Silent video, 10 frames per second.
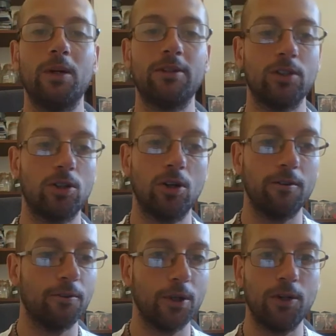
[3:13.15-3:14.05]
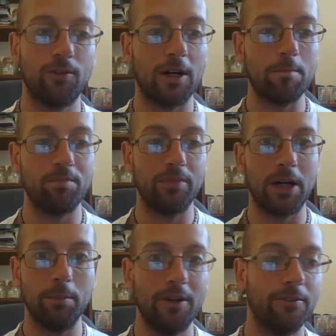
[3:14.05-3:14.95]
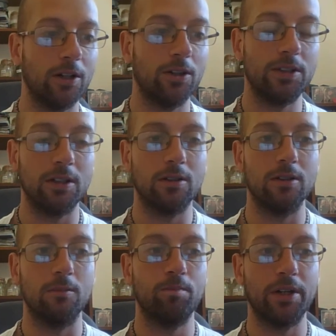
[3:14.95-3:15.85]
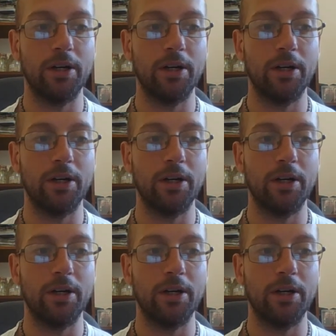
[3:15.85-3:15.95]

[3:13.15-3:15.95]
have to cut through that mythological